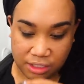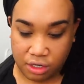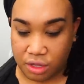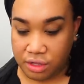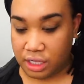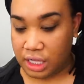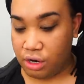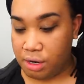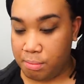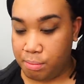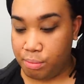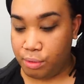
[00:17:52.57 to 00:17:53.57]
It's called the Clear
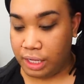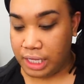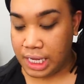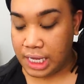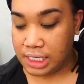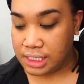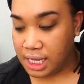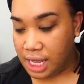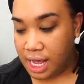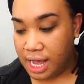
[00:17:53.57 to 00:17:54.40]
and Brilliant.